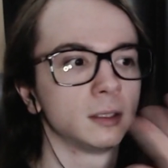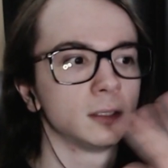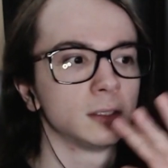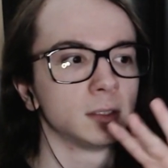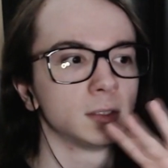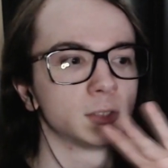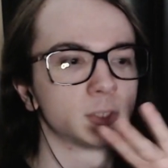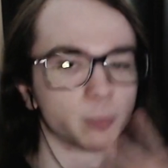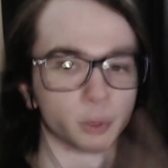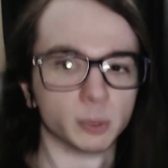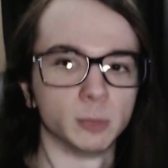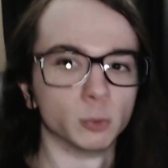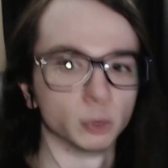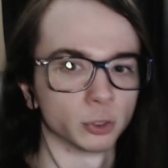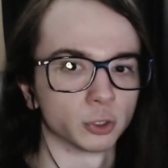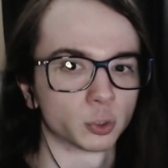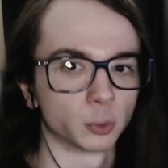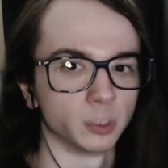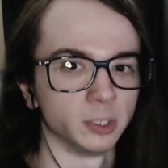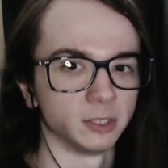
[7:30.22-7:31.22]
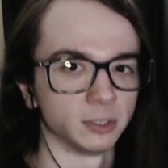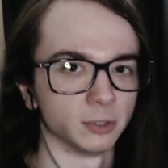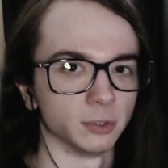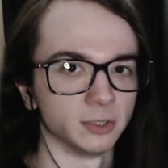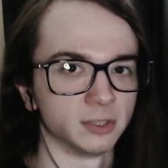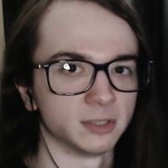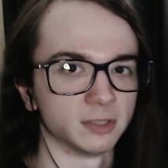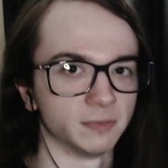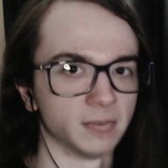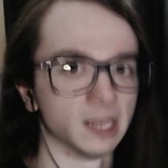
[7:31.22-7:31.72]
Supreme Ruler
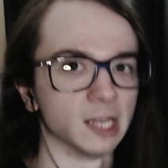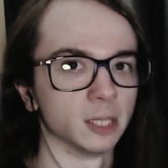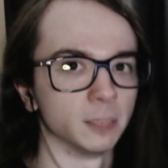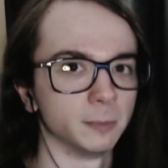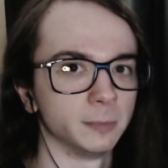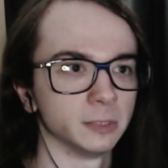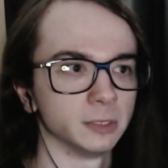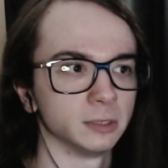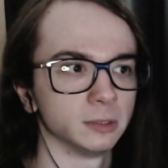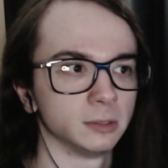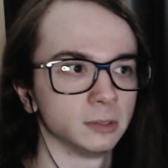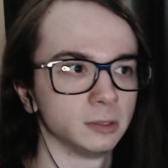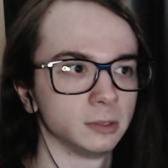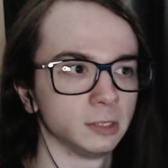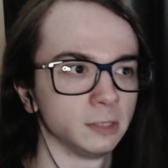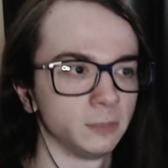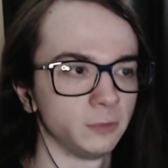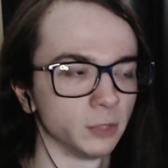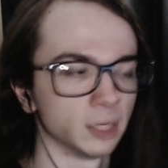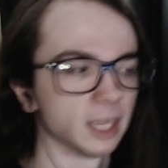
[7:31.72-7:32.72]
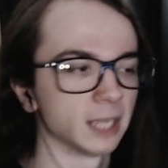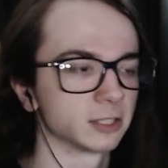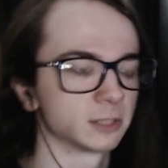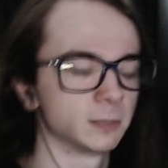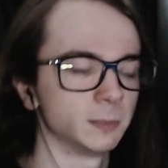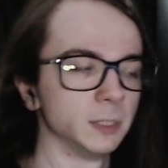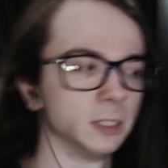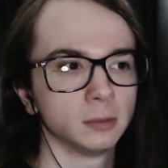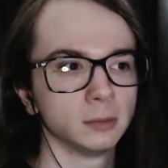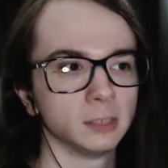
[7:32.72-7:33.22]
2030's development, if you ask
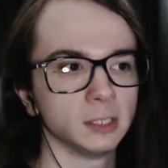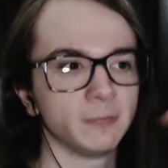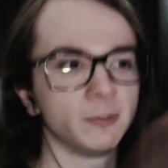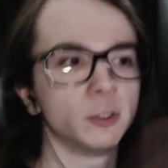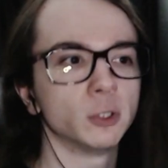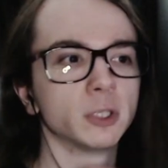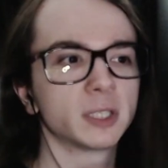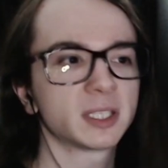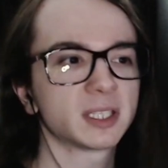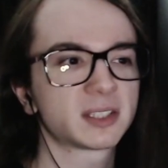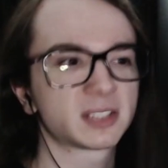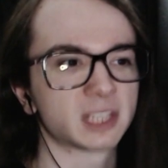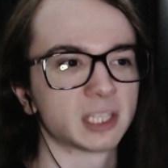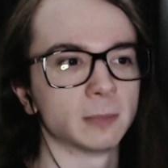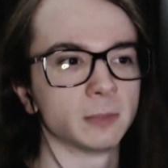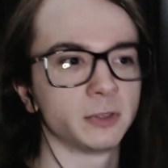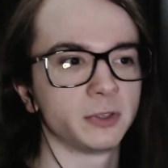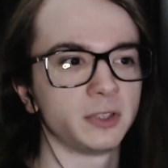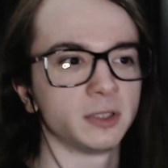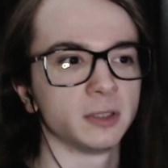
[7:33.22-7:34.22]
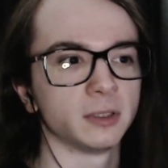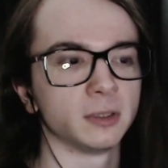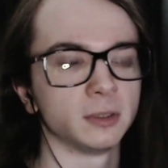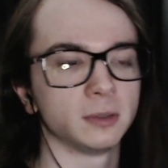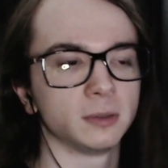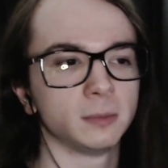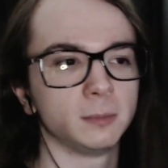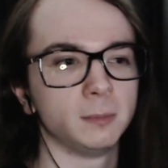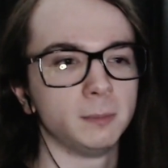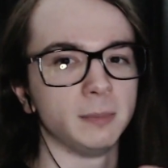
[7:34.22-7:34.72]
me. If you look at some of
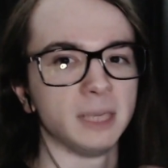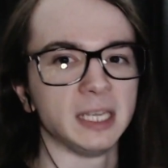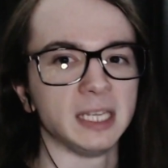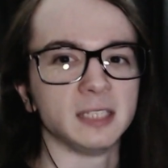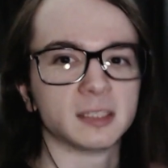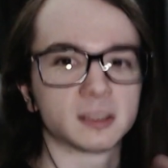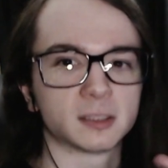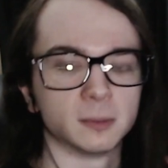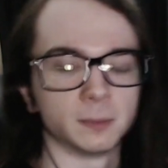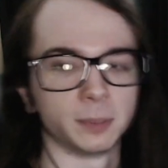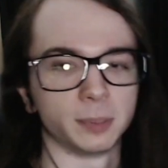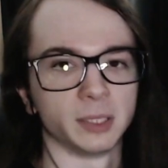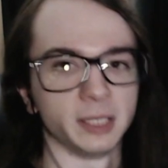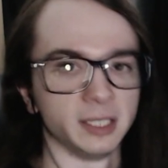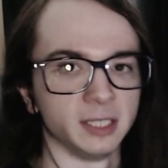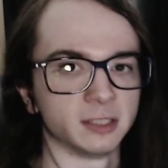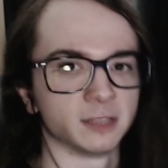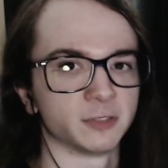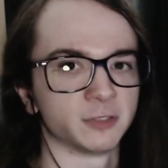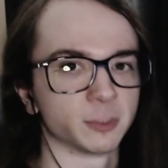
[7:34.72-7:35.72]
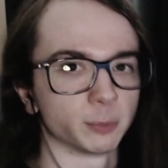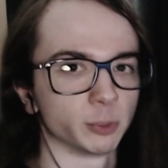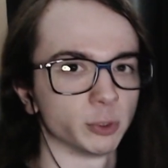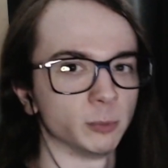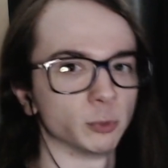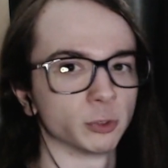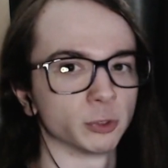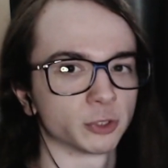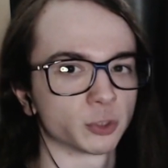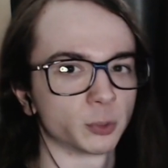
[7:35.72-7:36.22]
the main complaints of Supreme
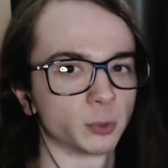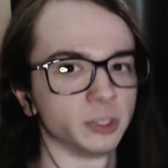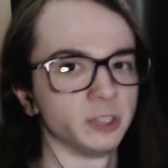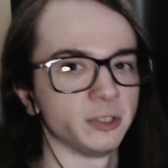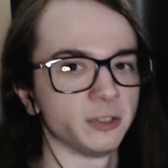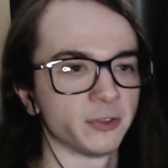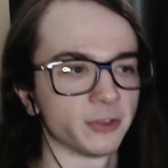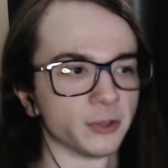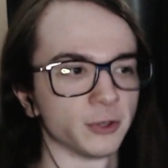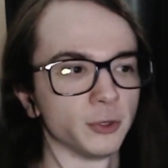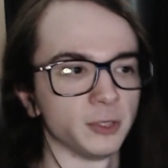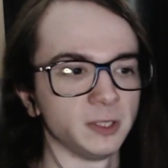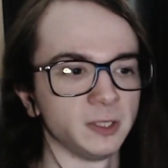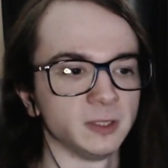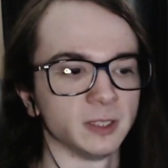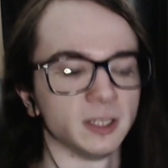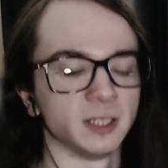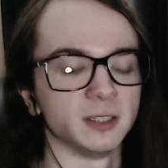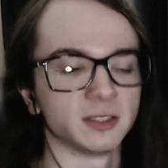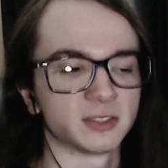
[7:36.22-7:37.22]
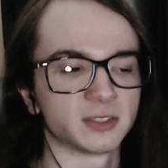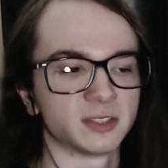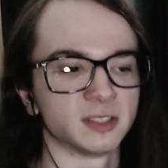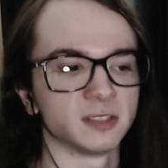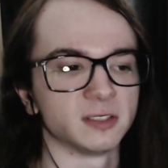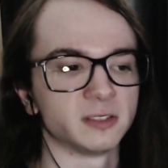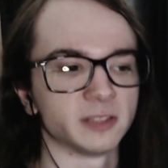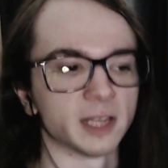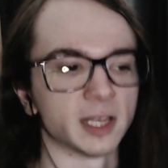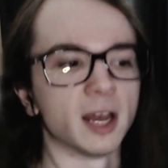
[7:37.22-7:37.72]
Ruler 2030 and its
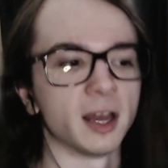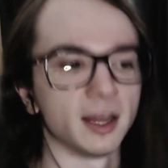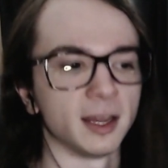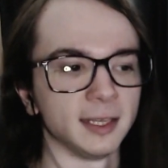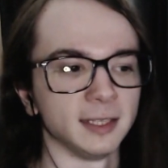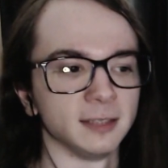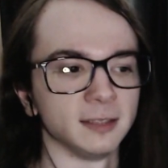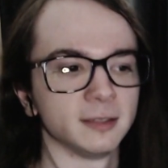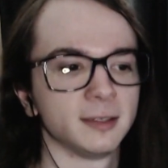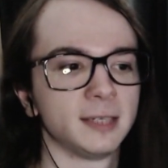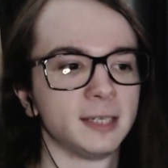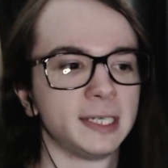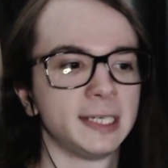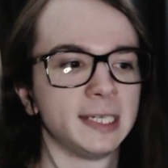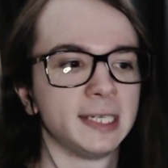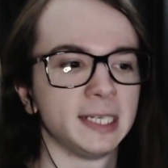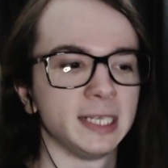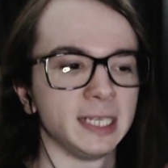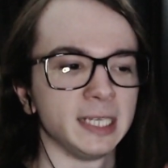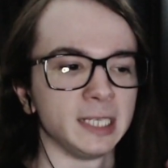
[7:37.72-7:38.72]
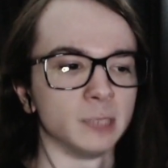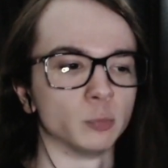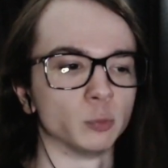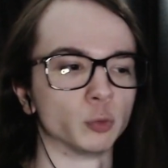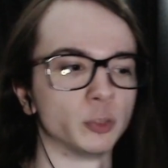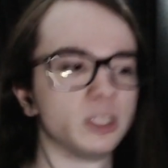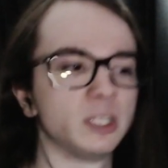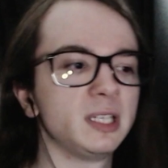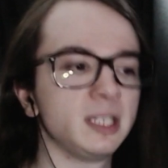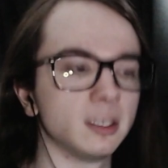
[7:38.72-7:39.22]
design, it
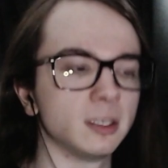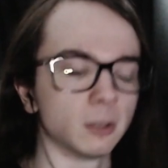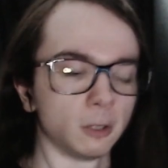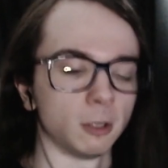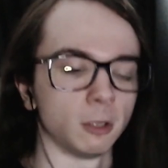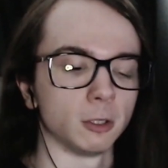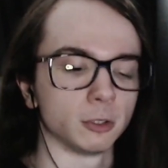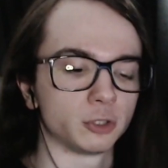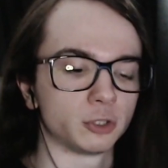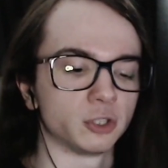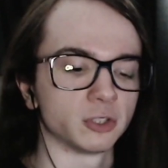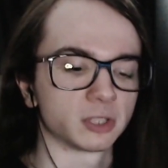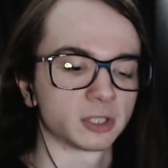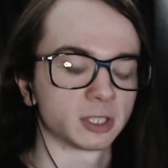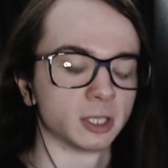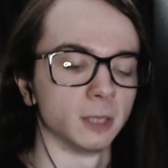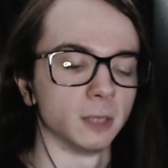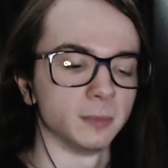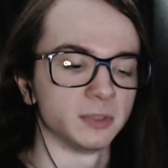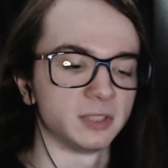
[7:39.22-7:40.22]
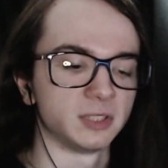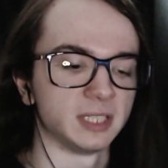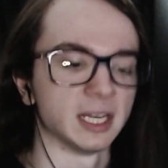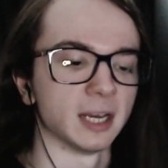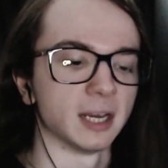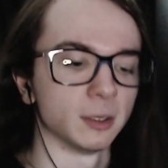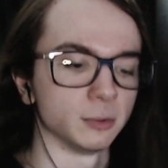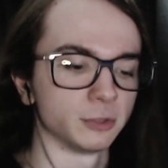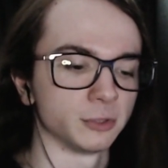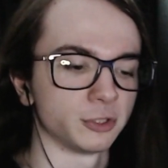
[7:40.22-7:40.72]
really all just comes
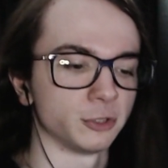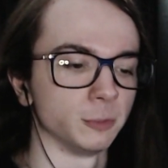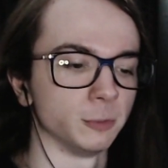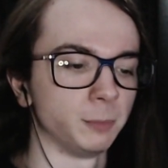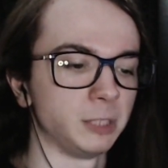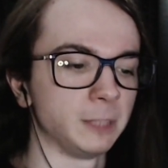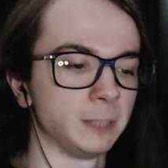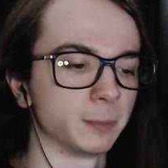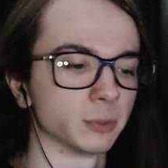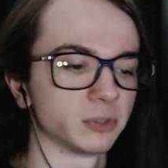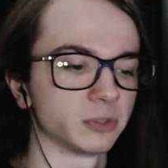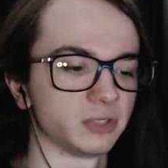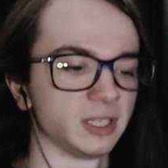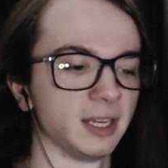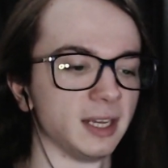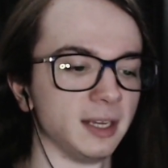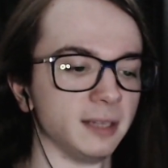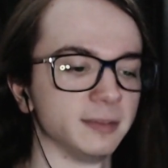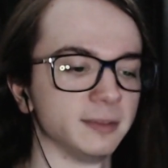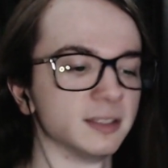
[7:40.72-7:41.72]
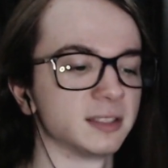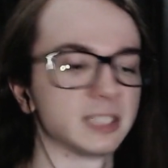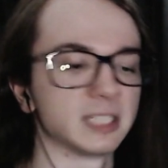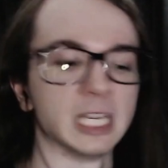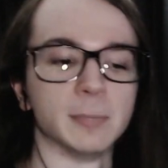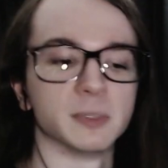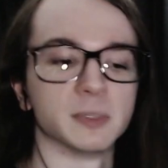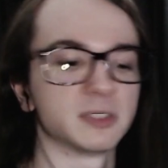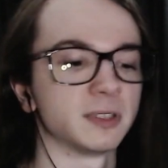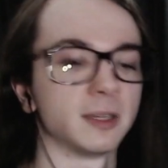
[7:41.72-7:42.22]
down to people saying this
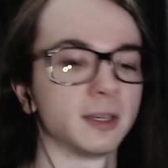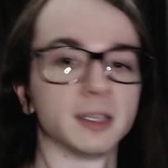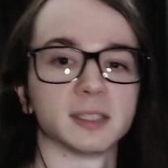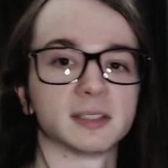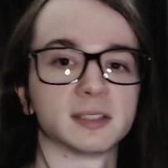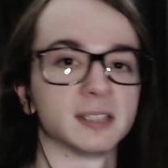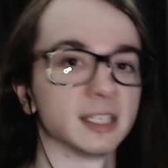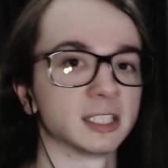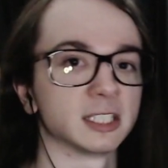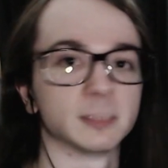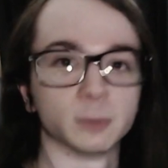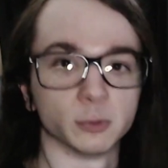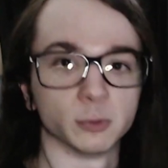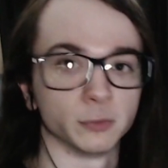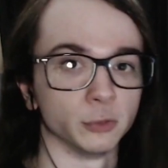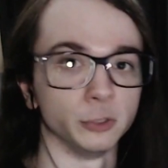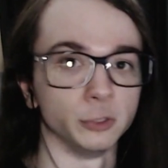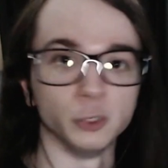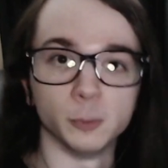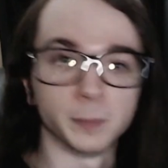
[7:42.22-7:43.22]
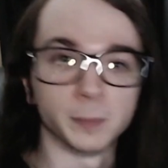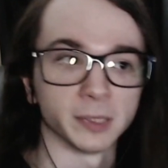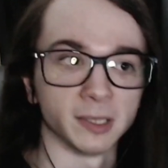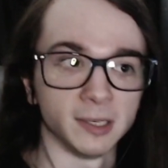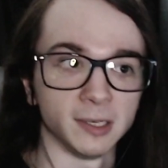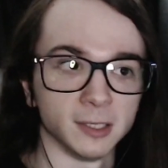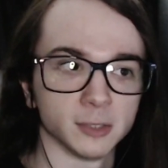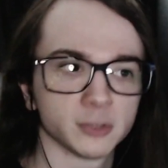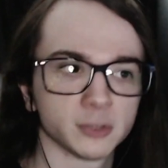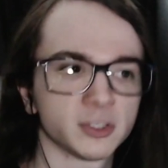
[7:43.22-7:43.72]
game is not accessible for new
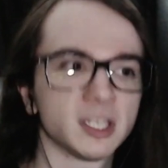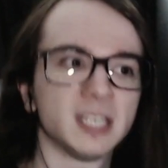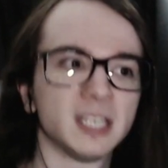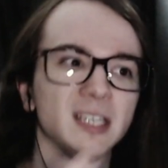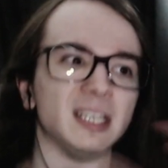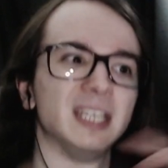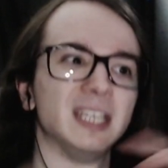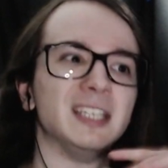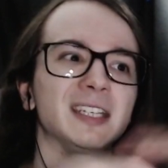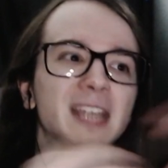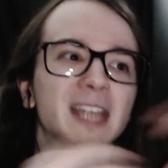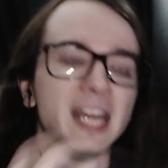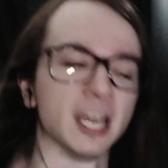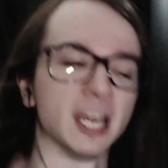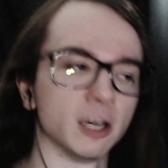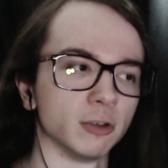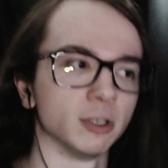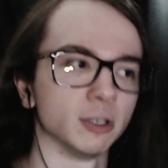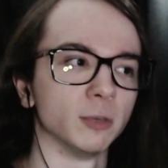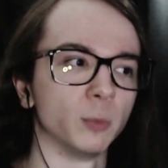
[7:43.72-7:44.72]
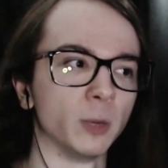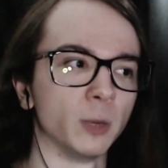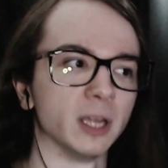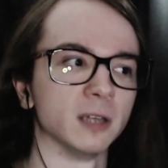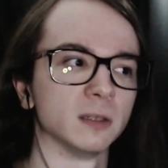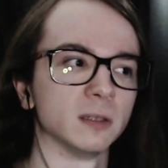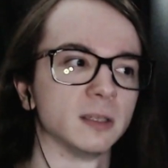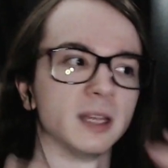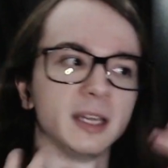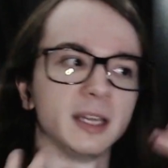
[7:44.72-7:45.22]
players in an era
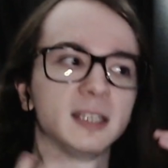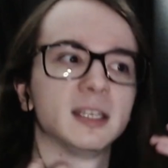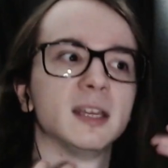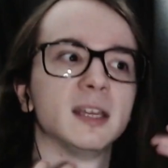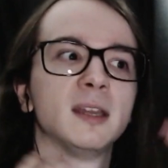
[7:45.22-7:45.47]
where, like,